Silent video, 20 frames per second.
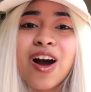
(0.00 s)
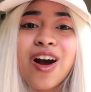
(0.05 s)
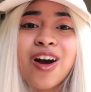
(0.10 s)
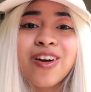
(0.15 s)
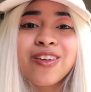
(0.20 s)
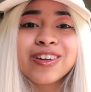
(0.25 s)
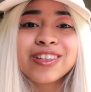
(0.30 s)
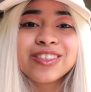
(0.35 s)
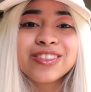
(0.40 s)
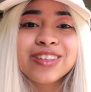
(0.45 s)

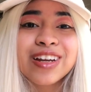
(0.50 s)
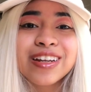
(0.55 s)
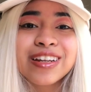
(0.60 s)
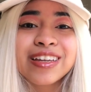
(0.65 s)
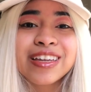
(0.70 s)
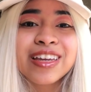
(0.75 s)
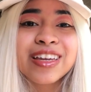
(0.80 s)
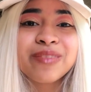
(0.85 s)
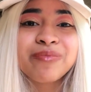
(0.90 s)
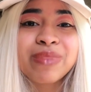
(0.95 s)
always trying
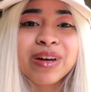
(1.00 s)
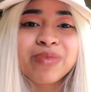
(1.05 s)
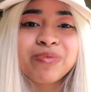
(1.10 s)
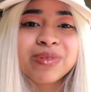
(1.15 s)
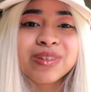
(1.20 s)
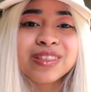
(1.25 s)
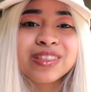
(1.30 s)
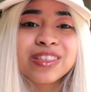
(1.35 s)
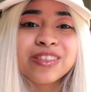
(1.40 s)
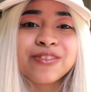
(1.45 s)
to get in my
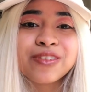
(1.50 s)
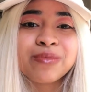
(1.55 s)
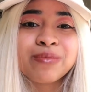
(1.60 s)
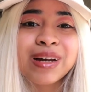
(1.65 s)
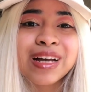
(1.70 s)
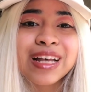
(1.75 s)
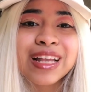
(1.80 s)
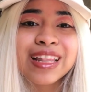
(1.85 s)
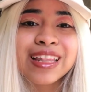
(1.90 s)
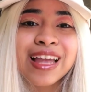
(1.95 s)
pussy for
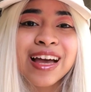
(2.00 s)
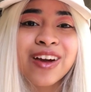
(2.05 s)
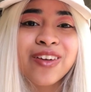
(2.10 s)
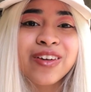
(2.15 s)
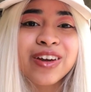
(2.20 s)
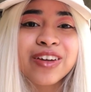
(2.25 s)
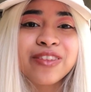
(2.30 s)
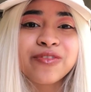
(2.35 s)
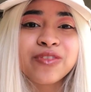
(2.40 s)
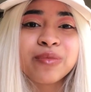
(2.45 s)
my
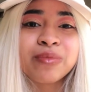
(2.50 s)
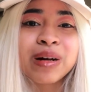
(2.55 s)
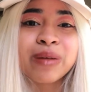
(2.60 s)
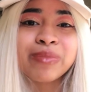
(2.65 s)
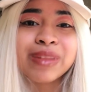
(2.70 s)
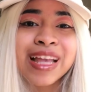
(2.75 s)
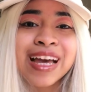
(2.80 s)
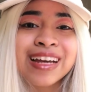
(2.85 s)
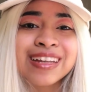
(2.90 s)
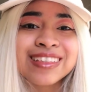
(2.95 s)
clout and for my
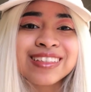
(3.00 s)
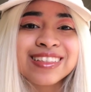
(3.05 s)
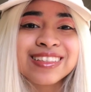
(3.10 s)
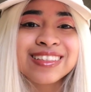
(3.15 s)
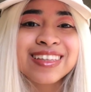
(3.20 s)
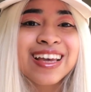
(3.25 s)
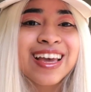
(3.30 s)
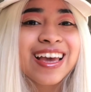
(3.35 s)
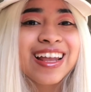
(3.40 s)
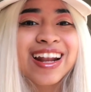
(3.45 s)

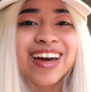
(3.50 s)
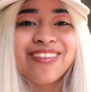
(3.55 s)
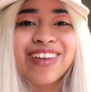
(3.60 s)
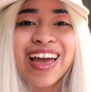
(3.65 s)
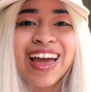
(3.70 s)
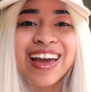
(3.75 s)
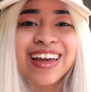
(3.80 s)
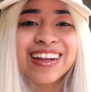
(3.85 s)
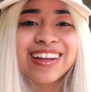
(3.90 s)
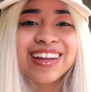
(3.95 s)
blackness, and I've
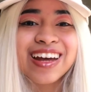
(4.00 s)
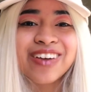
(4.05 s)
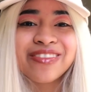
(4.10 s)
had it.